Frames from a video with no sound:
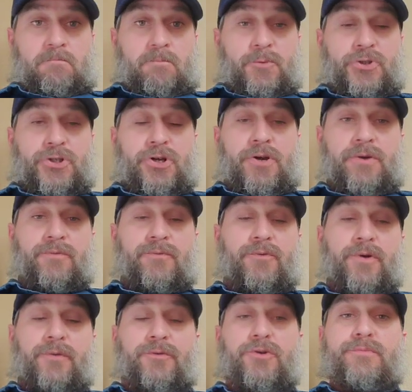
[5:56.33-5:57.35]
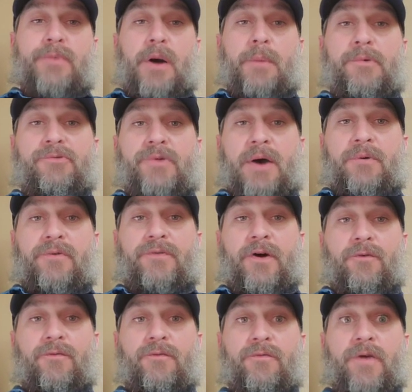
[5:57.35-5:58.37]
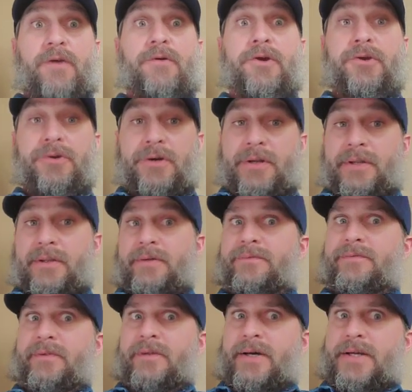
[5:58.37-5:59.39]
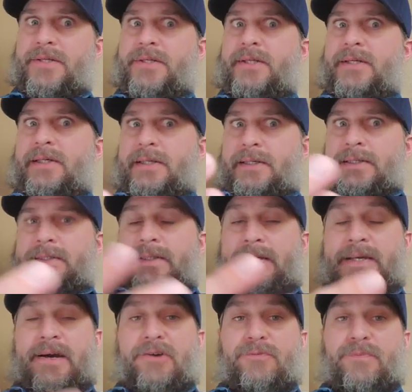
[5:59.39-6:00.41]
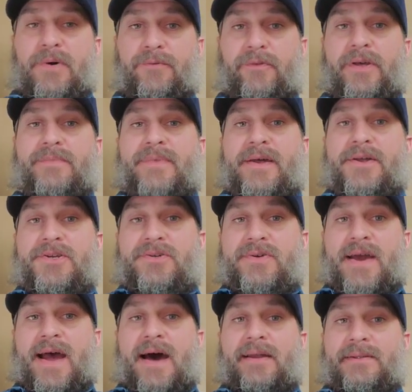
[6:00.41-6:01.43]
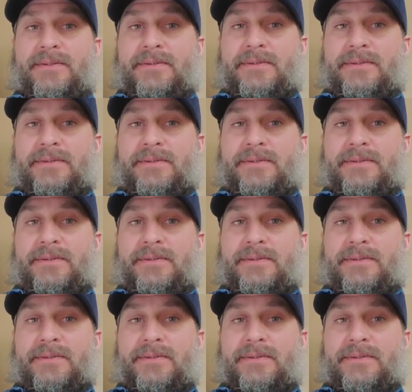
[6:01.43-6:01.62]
sure, for a few moments I would have felt very good in the flesh to cuss my fleet manager out